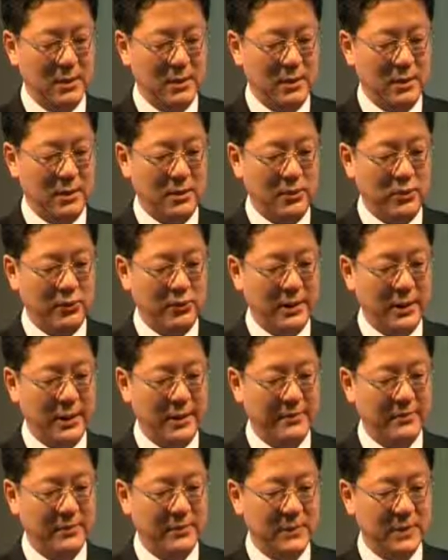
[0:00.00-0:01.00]
A long
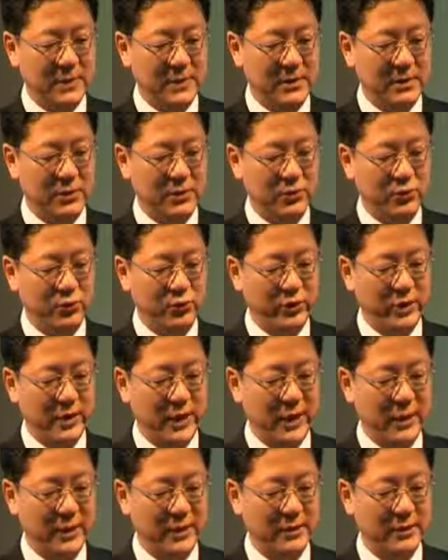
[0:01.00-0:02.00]
time, the
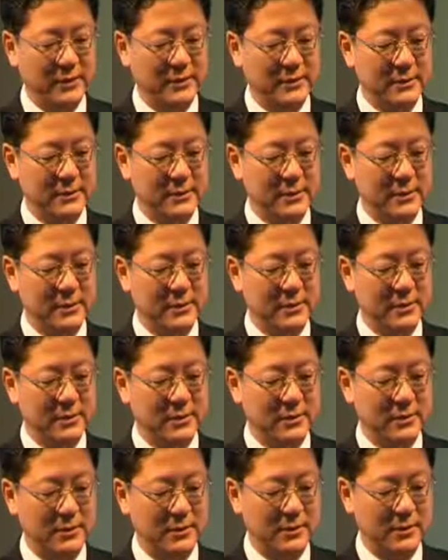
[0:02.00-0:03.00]
UK,
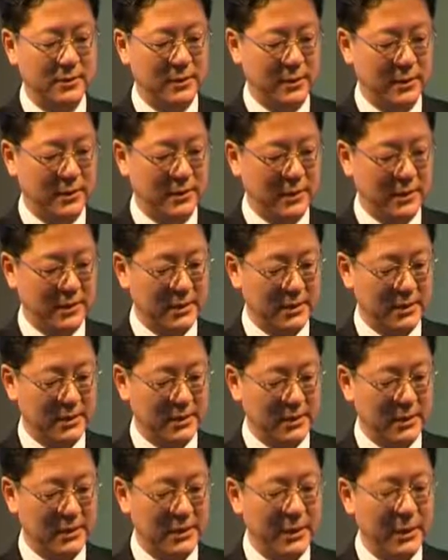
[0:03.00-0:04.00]

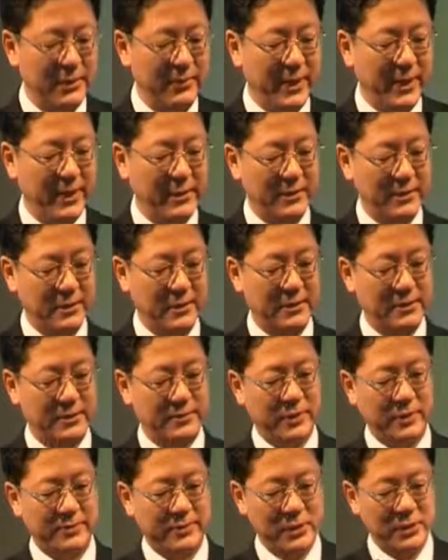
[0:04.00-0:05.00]
Dr. Hillman
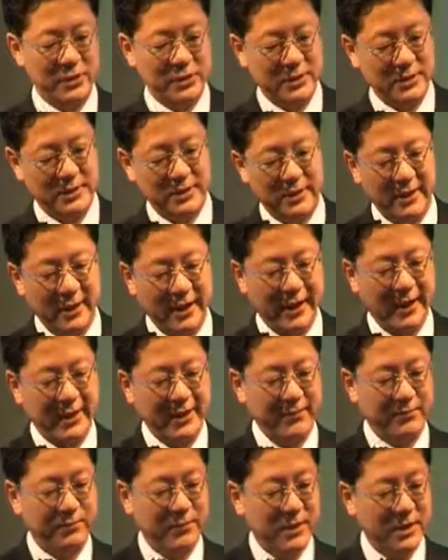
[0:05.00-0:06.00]
published that
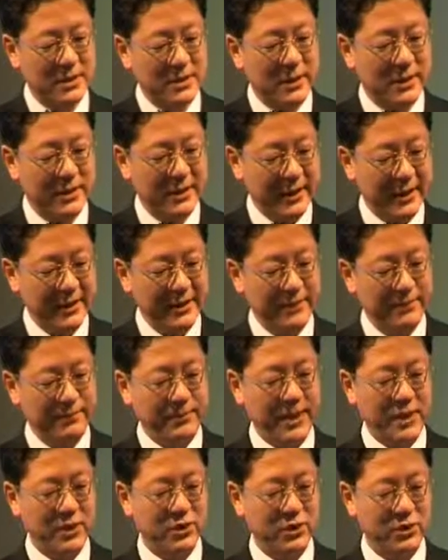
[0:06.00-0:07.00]
80
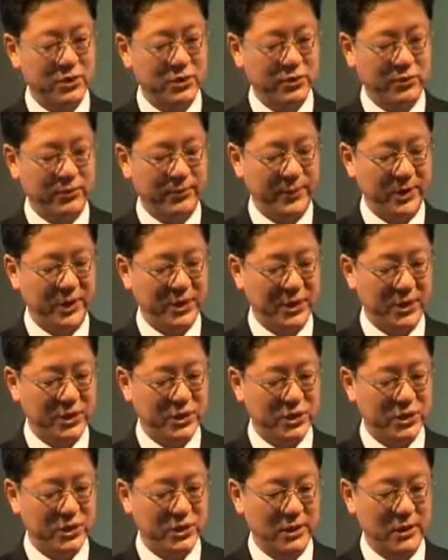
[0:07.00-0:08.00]
patients of
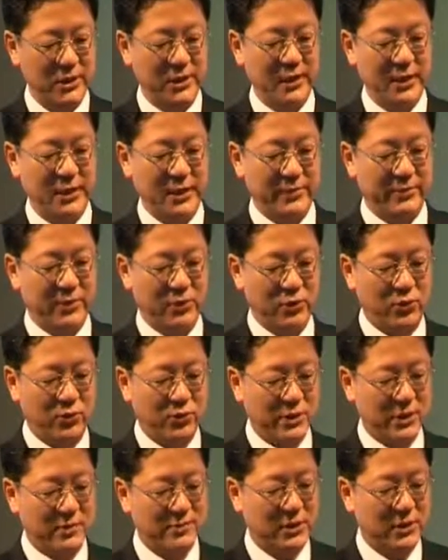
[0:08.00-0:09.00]
PNH have a
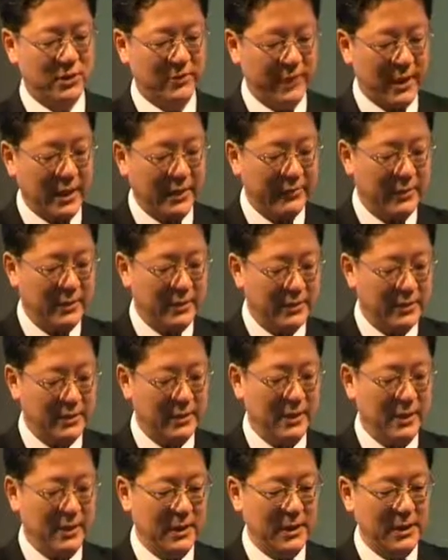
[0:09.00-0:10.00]
long-term survival.
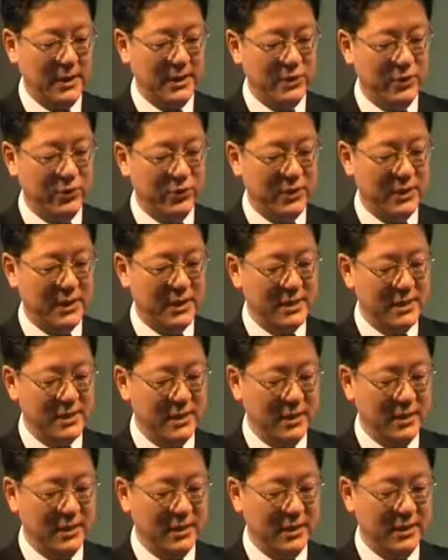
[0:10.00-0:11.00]
As you can
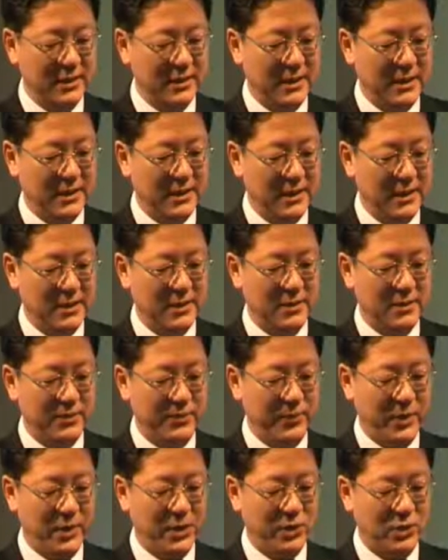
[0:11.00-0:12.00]
see, this is a
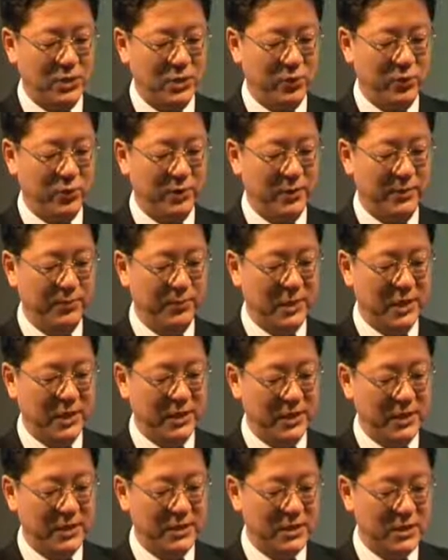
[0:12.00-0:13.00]
patient with the
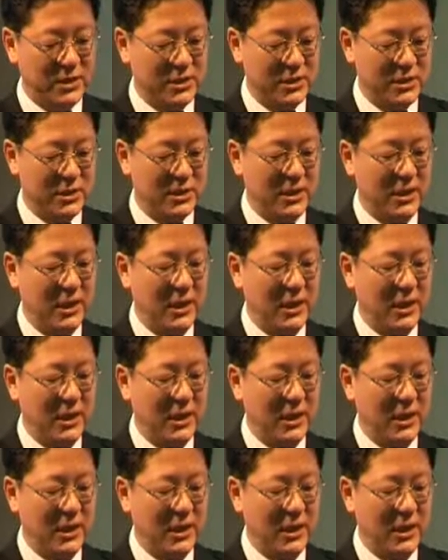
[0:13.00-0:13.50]
PNH,